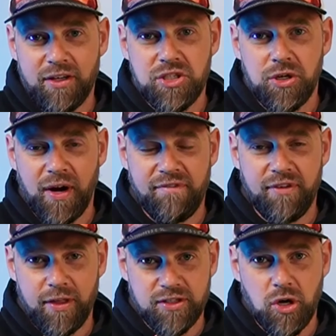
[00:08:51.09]
into, and I
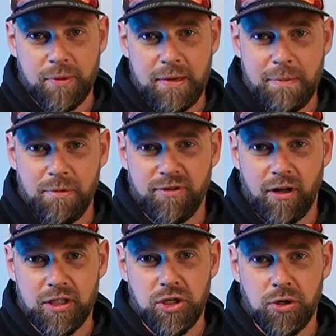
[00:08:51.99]
feel that so many people
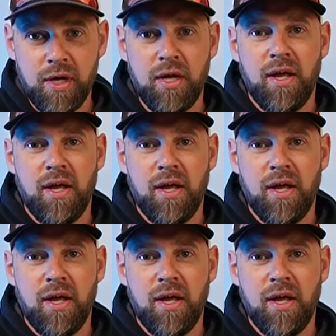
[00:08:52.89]
fall into,